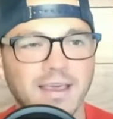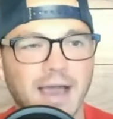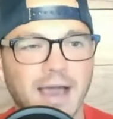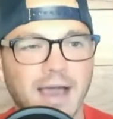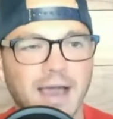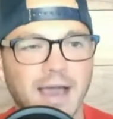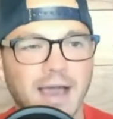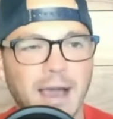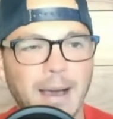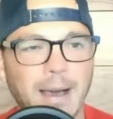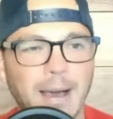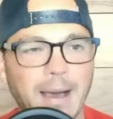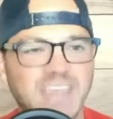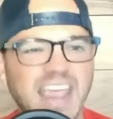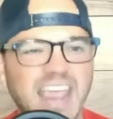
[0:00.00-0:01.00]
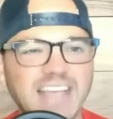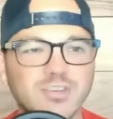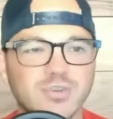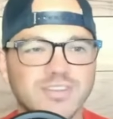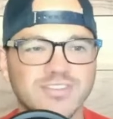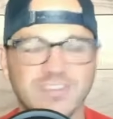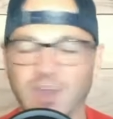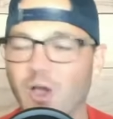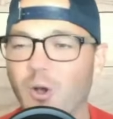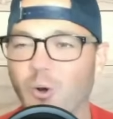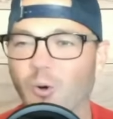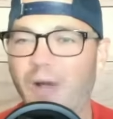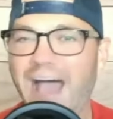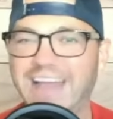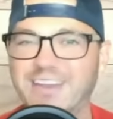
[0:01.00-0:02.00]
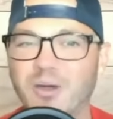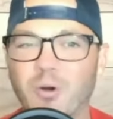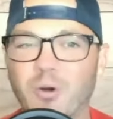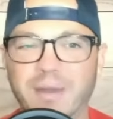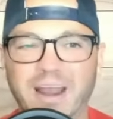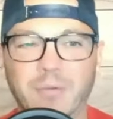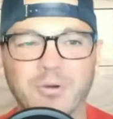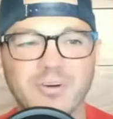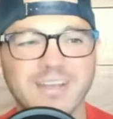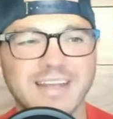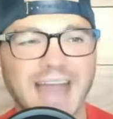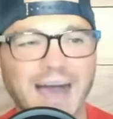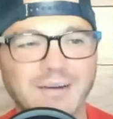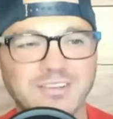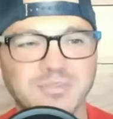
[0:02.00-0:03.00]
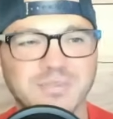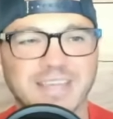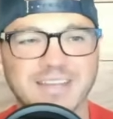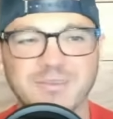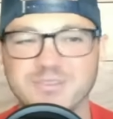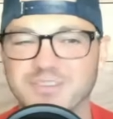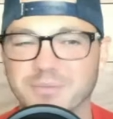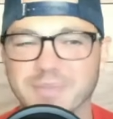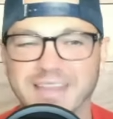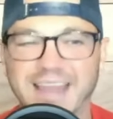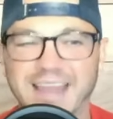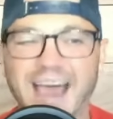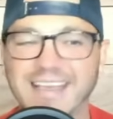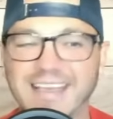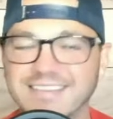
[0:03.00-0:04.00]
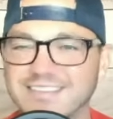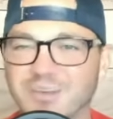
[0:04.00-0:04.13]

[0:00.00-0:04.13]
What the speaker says: The answer is no, I don't, but I will acknowledge when they do something nice.